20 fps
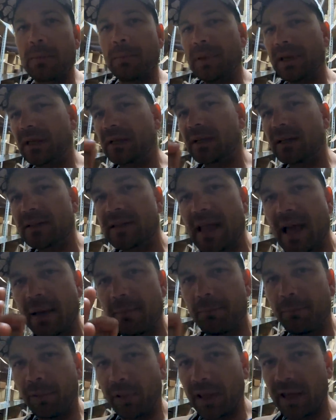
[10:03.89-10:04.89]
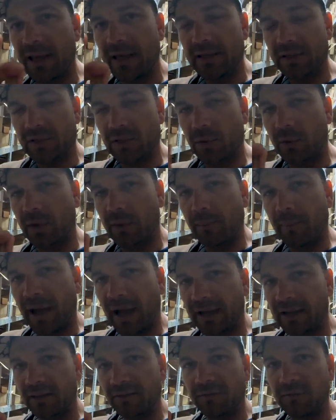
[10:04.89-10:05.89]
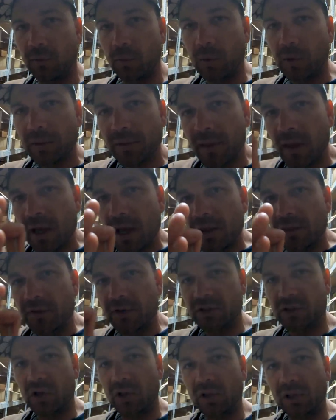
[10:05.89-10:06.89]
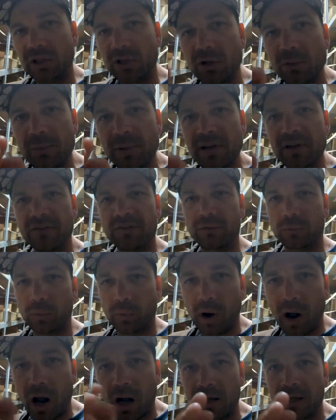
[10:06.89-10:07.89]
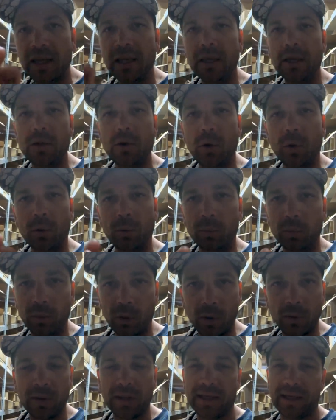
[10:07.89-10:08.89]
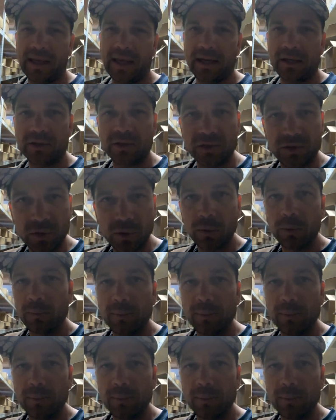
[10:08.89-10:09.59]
because that blade is going back and forth, there's a little bit of rocking or rolling action to it.